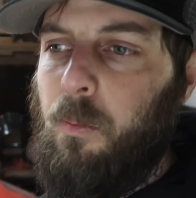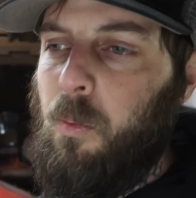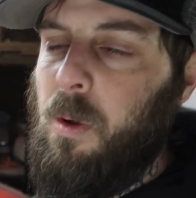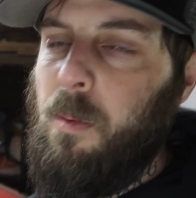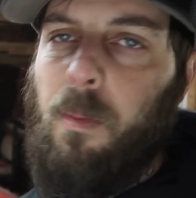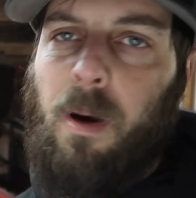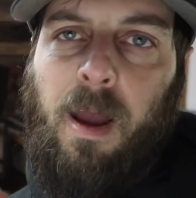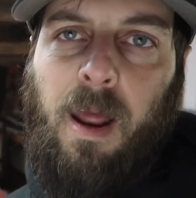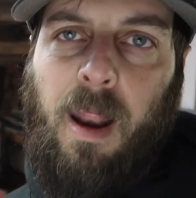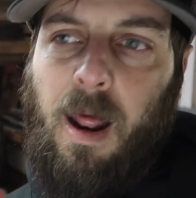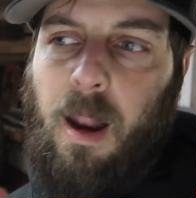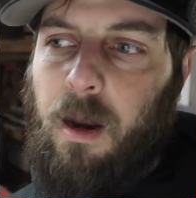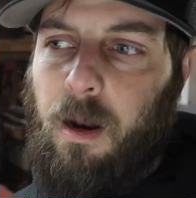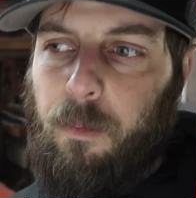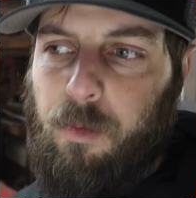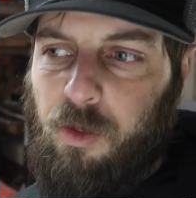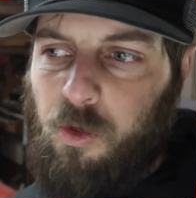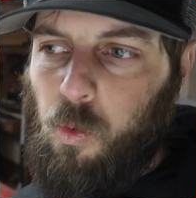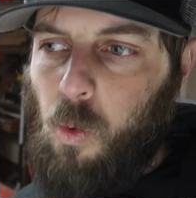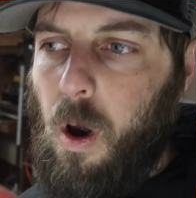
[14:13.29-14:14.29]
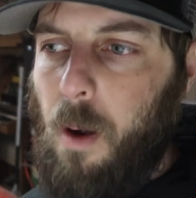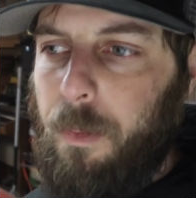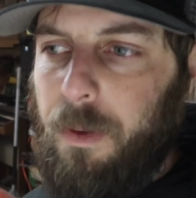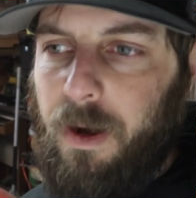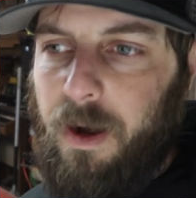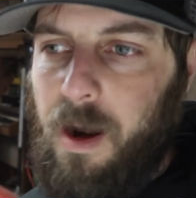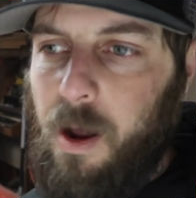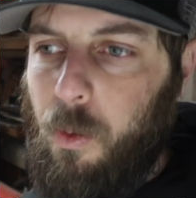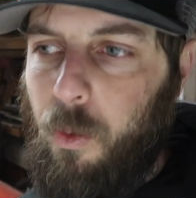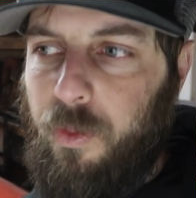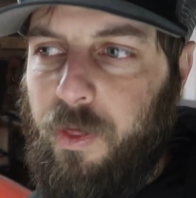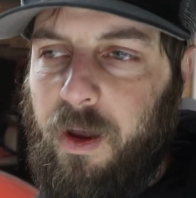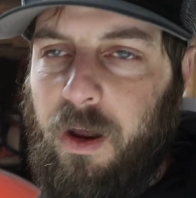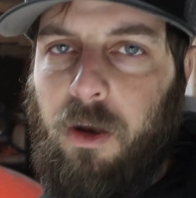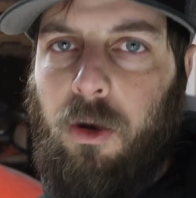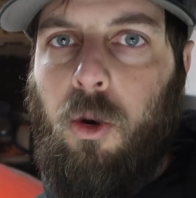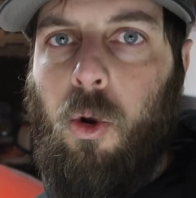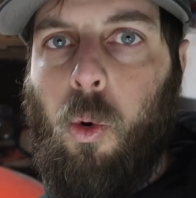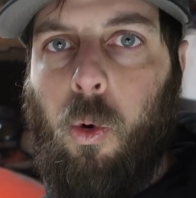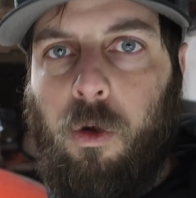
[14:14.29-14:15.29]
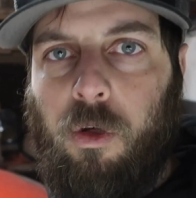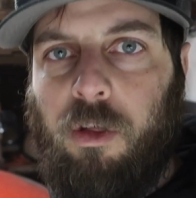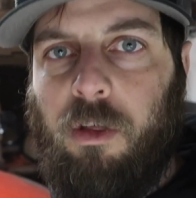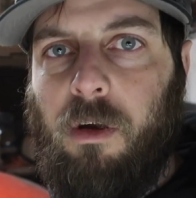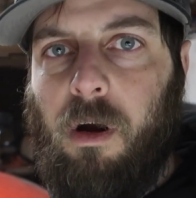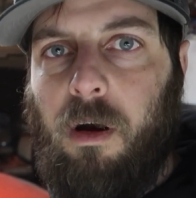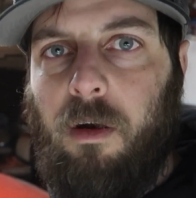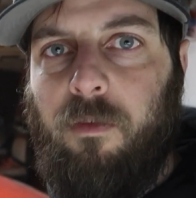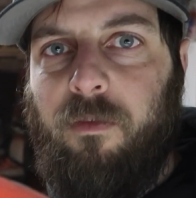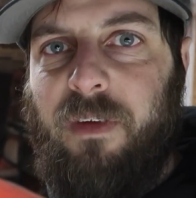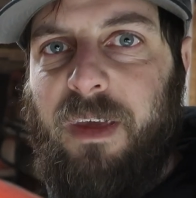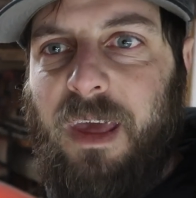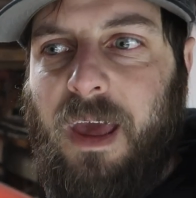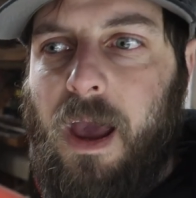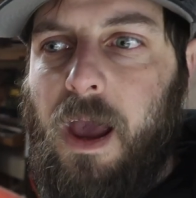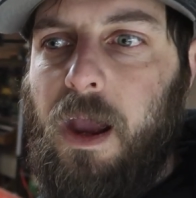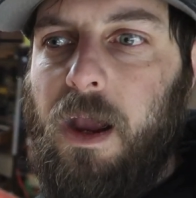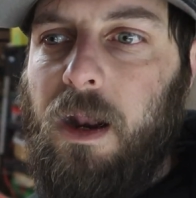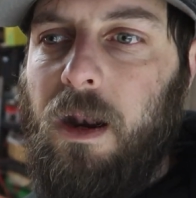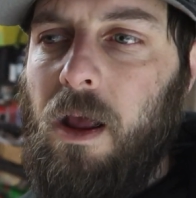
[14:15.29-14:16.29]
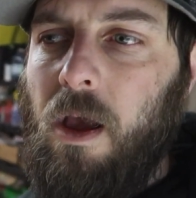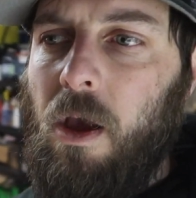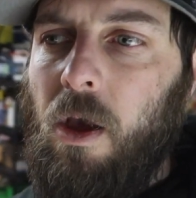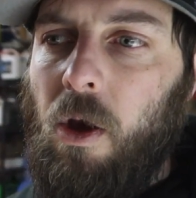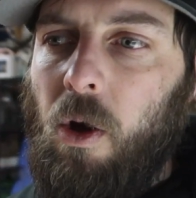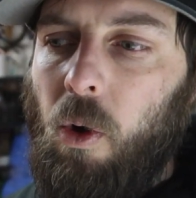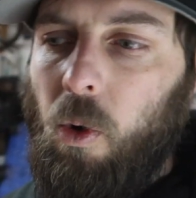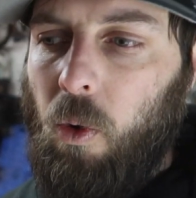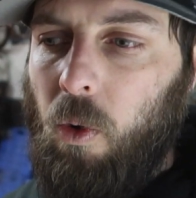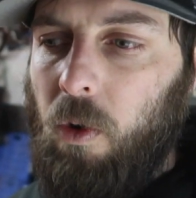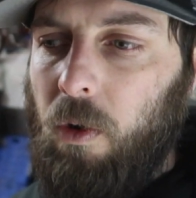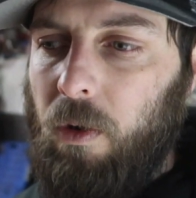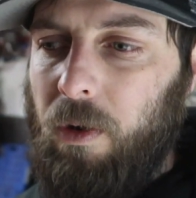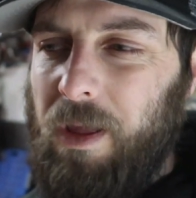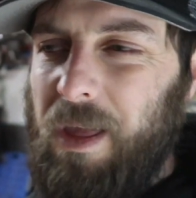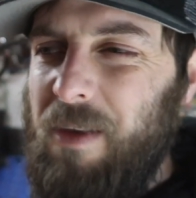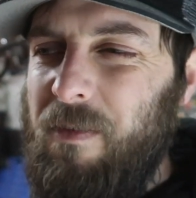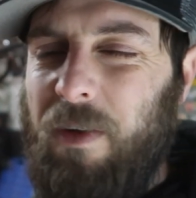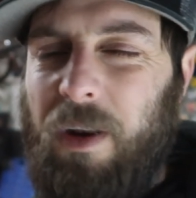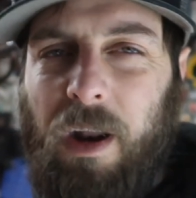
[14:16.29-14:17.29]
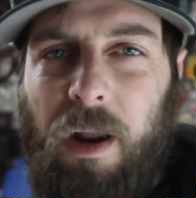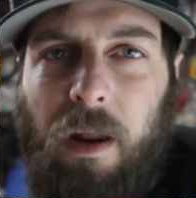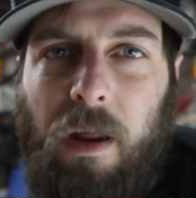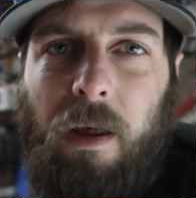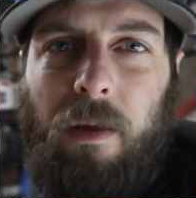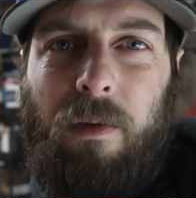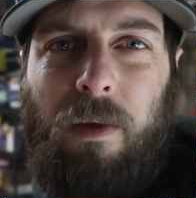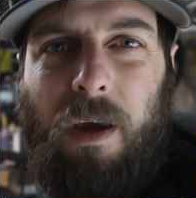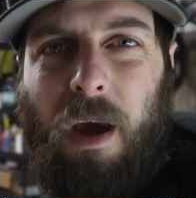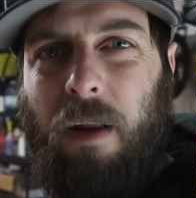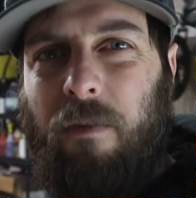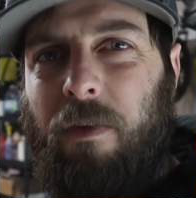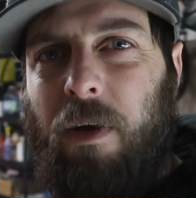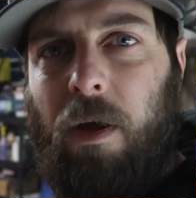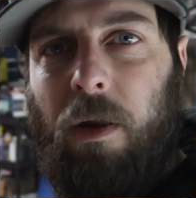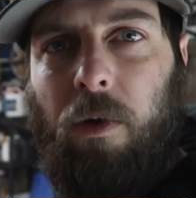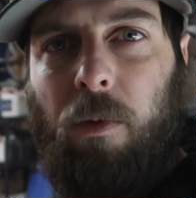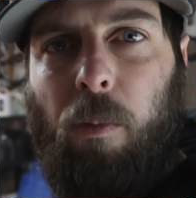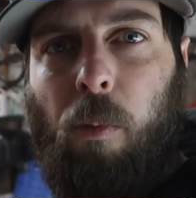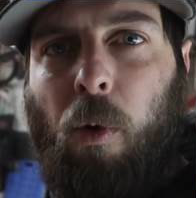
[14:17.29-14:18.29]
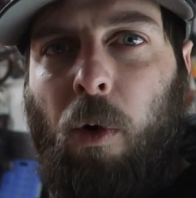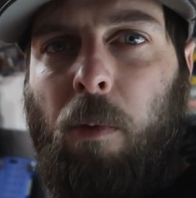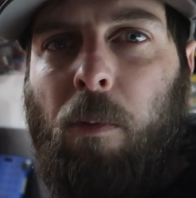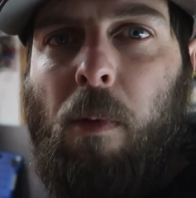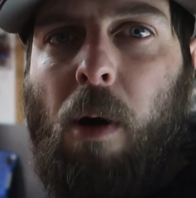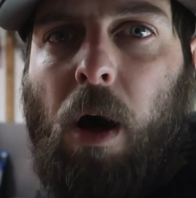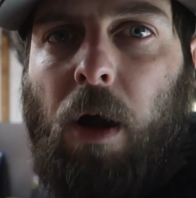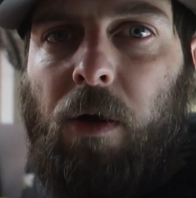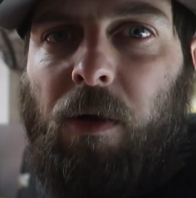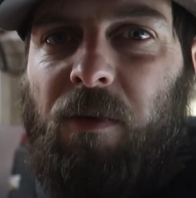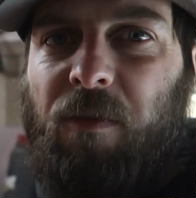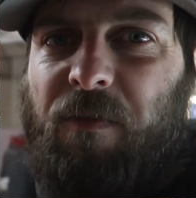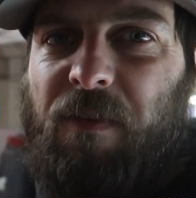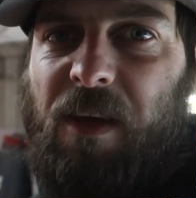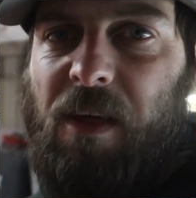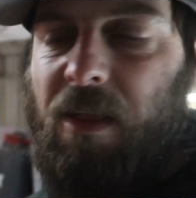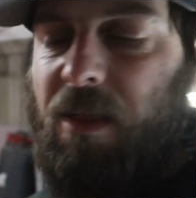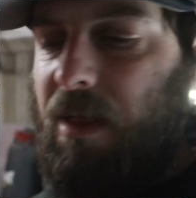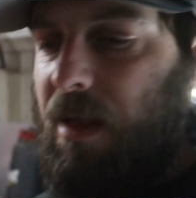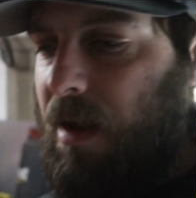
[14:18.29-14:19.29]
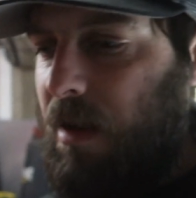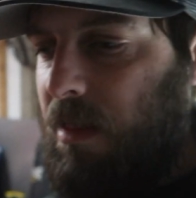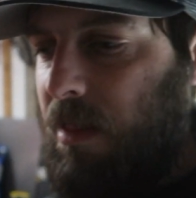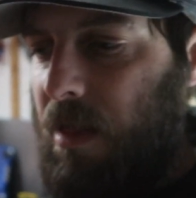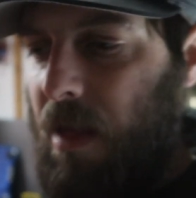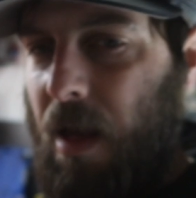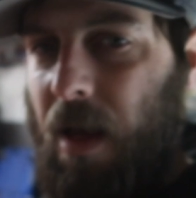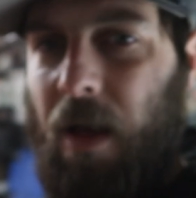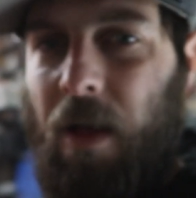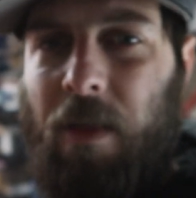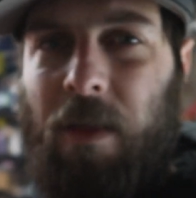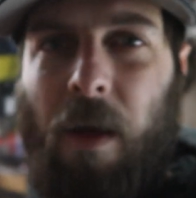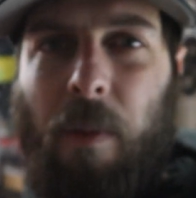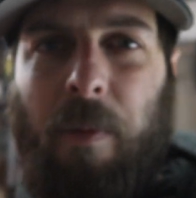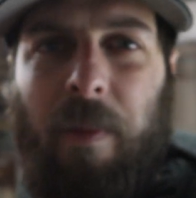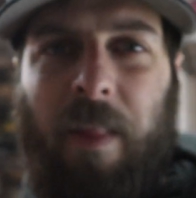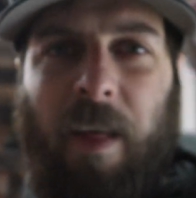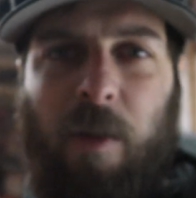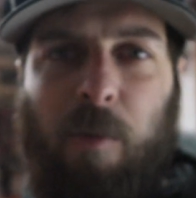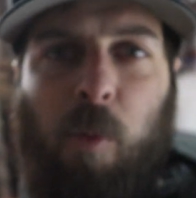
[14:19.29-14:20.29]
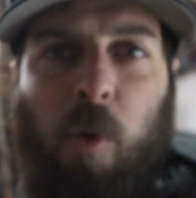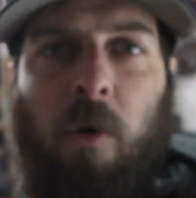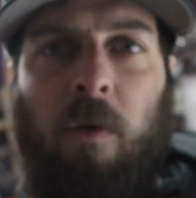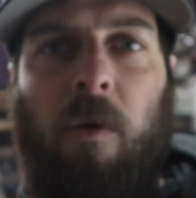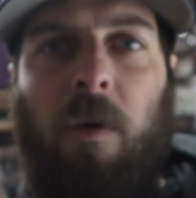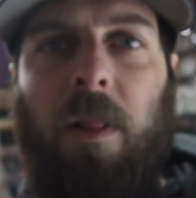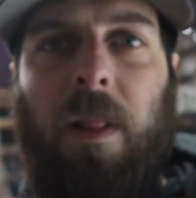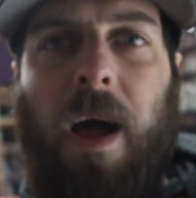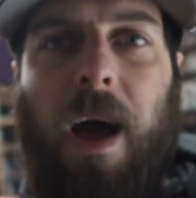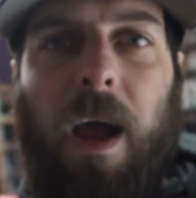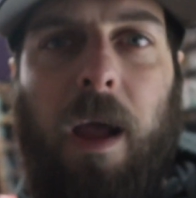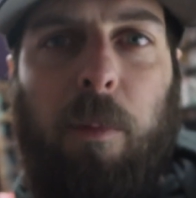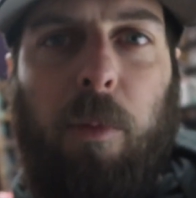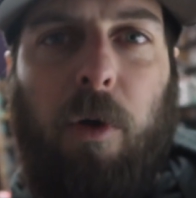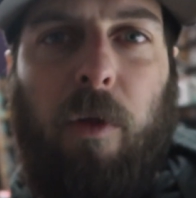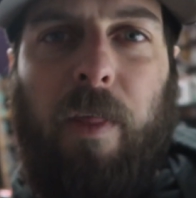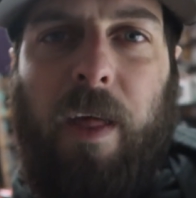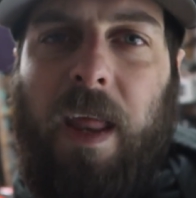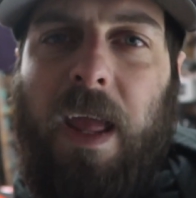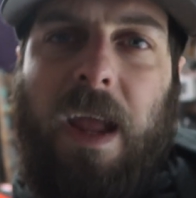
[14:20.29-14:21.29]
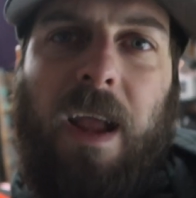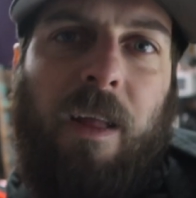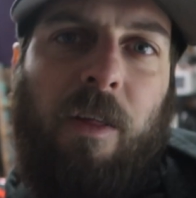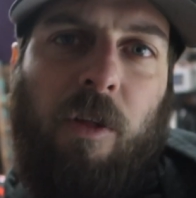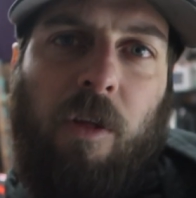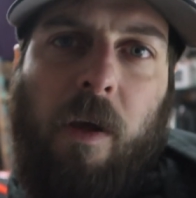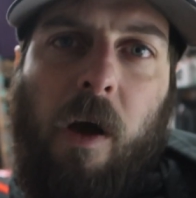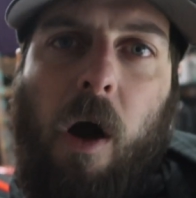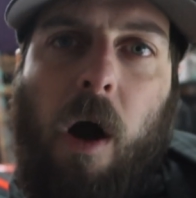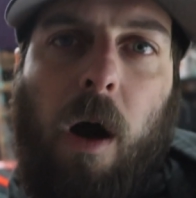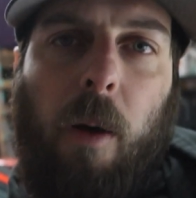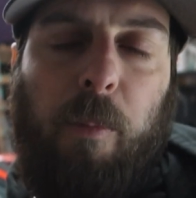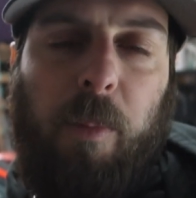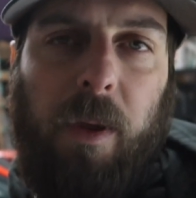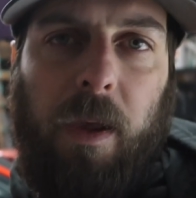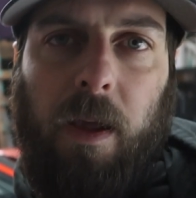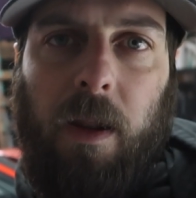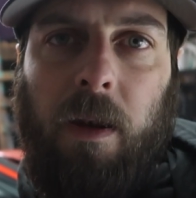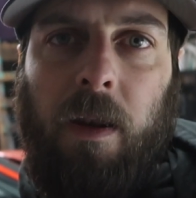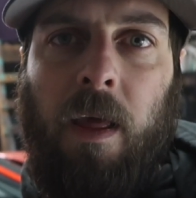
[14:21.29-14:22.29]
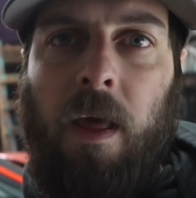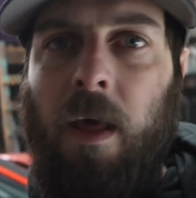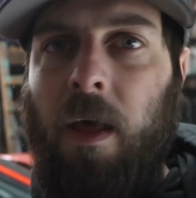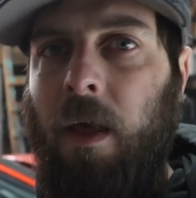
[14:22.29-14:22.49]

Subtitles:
We might end up swapping it out with like a Northstar V8 or even a kind of a more modern V6, something that's more reliable that he can just hop in,